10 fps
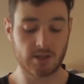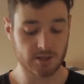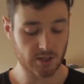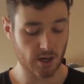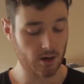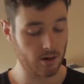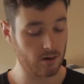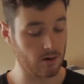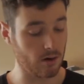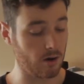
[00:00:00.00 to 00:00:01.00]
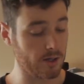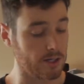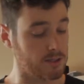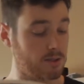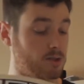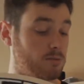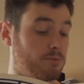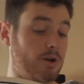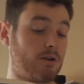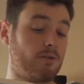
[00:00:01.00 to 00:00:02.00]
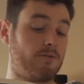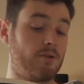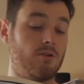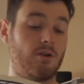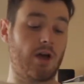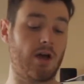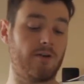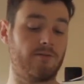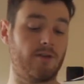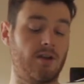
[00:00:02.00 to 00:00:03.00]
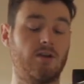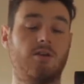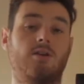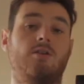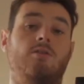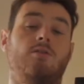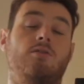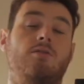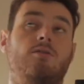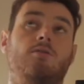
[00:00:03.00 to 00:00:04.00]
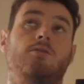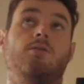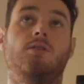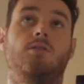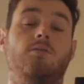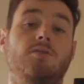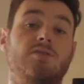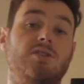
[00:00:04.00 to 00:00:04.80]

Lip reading: So I guess I'll do a product review after Whittlesea